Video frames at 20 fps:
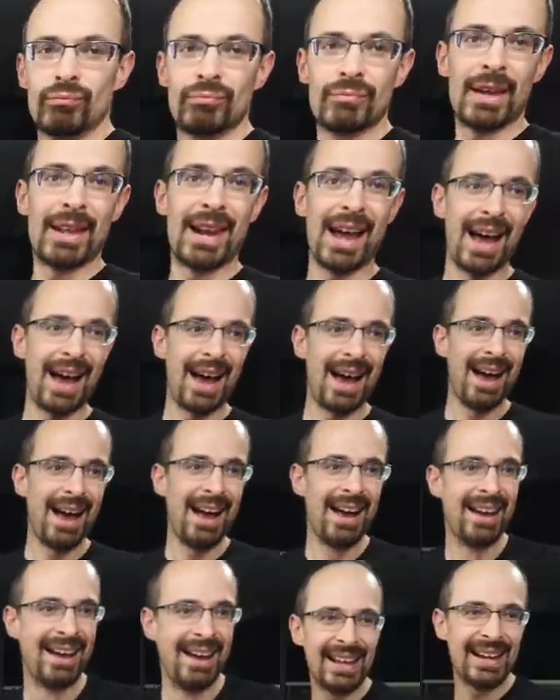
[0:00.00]

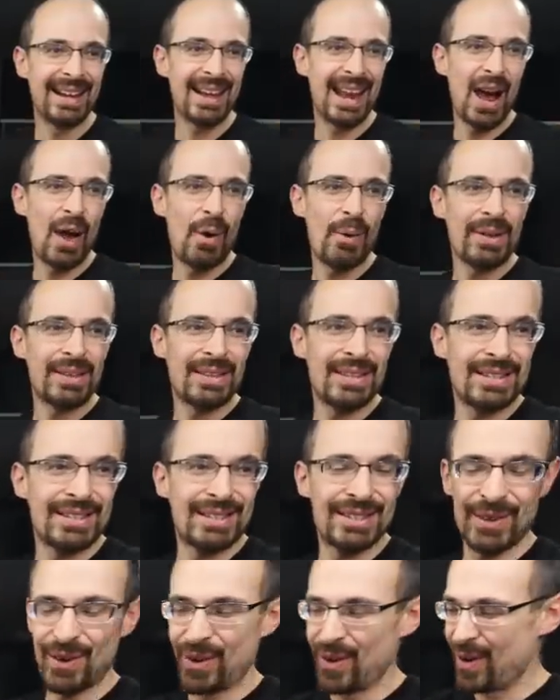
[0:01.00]
ta-da! And now it
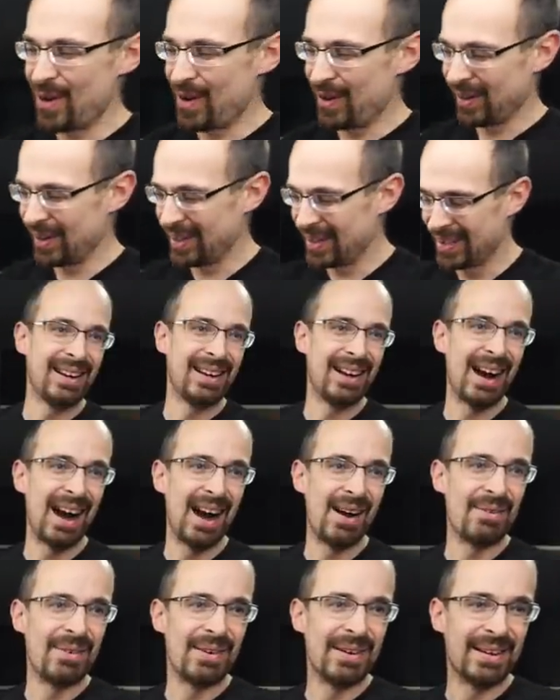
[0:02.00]
is all
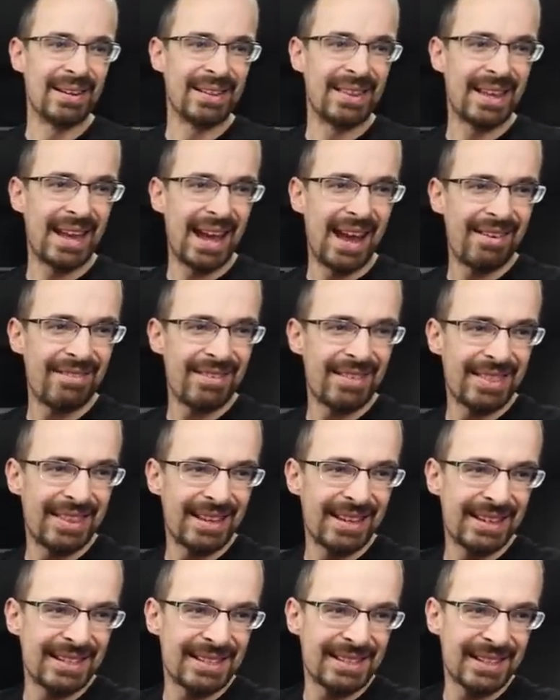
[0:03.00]
covered.
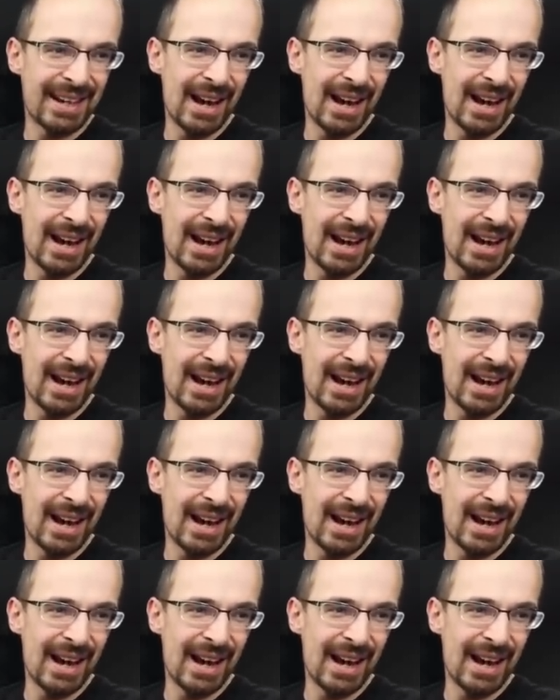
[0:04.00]
Everything is